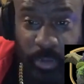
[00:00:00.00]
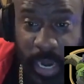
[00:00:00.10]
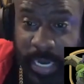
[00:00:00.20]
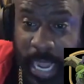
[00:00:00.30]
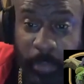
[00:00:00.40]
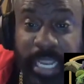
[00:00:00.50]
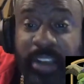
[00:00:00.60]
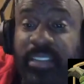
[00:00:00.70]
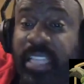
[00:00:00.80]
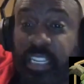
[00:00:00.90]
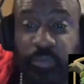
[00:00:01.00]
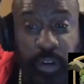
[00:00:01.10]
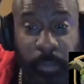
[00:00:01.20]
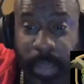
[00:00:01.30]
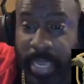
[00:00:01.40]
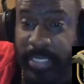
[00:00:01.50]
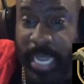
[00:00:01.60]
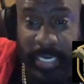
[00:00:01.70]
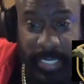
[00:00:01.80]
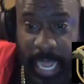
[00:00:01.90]
right now. I'm hearing things front, back,
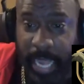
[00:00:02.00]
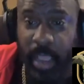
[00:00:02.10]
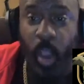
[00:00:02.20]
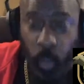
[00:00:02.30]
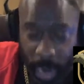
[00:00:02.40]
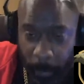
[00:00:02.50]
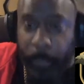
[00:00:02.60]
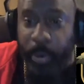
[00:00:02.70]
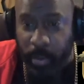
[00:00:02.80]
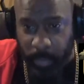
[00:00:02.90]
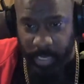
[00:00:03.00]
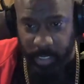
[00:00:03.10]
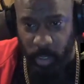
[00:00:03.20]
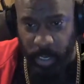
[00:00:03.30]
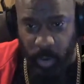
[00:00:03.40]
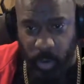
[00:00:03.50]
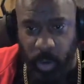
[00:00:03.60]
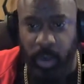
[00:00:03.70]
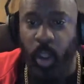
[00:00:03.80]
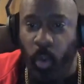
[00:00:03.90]
side to side. When I put my joint
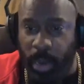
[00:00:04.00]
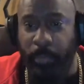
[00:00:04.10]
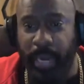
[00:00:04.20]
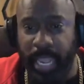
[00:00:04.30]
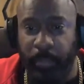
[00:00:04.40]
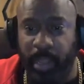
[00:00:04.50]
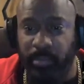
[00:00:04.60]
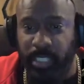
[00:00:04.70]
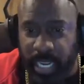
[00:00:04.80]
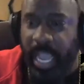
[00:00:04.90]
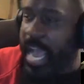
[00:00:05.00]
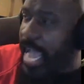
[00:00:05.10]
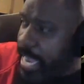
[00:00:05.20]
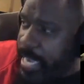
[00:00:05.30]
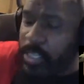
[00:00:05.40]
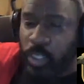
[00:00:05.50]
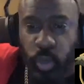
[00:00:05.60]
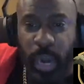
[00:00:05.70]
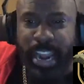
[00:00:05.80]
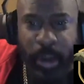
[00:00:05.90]
on, when I'm playing PUBG, I hear the
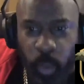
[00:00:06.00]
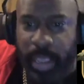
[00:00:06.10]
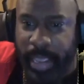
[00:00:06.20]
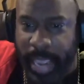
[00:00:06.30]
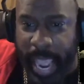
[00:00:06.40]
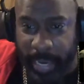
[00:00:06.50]
dude. I know where he at.